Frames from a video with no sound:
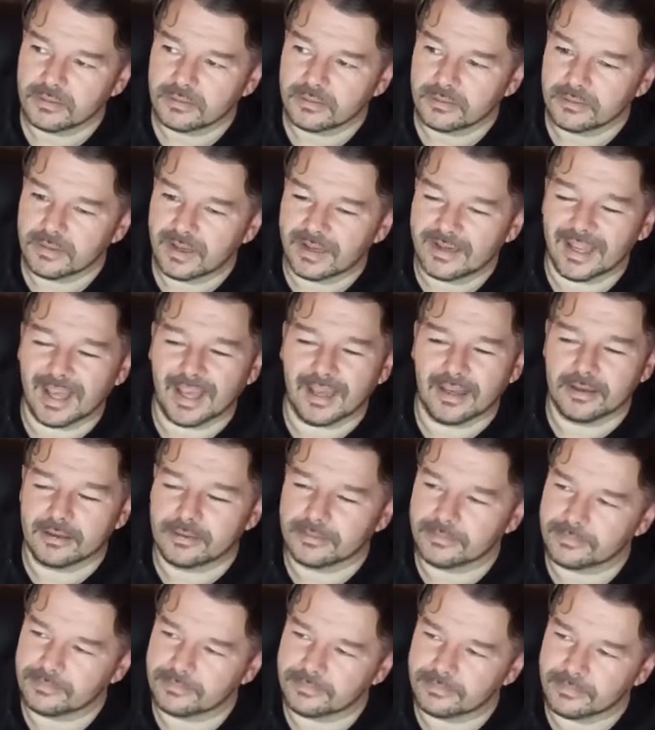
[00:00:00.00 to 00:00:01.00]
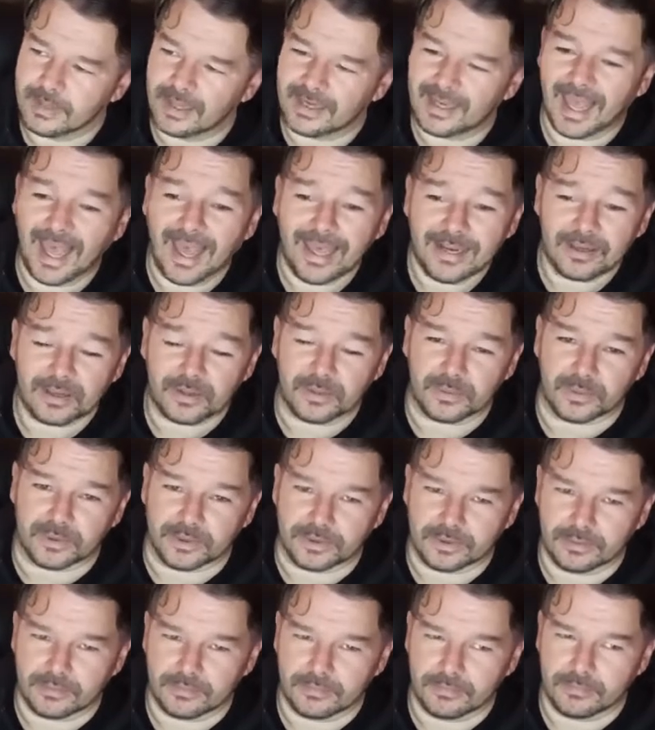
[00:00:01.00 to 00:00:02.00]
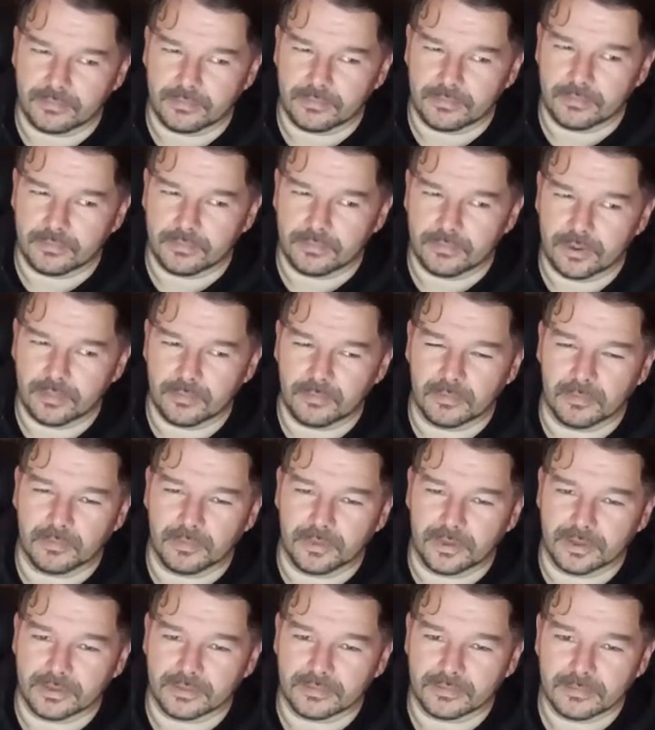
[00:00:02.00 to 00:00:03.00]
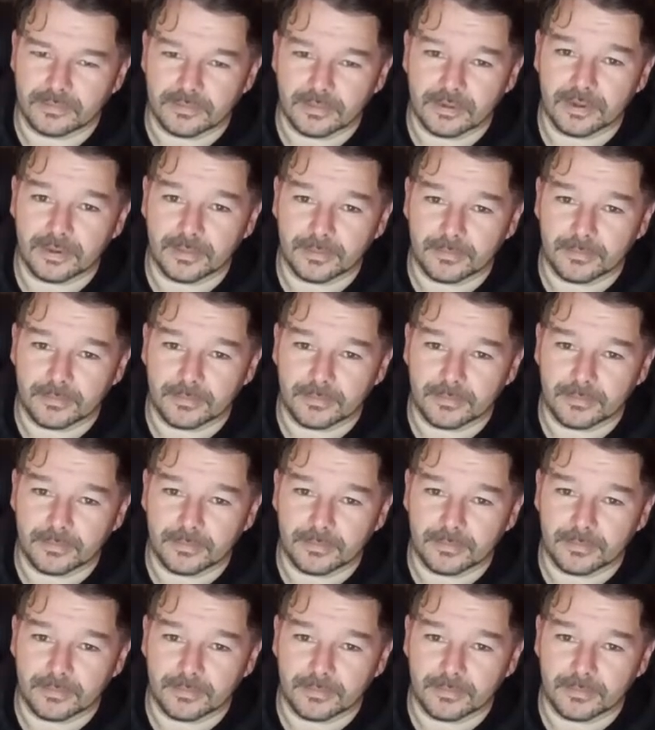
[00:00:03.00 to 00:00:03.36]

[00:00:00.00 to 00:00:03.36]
an an adequate human being. Yeah.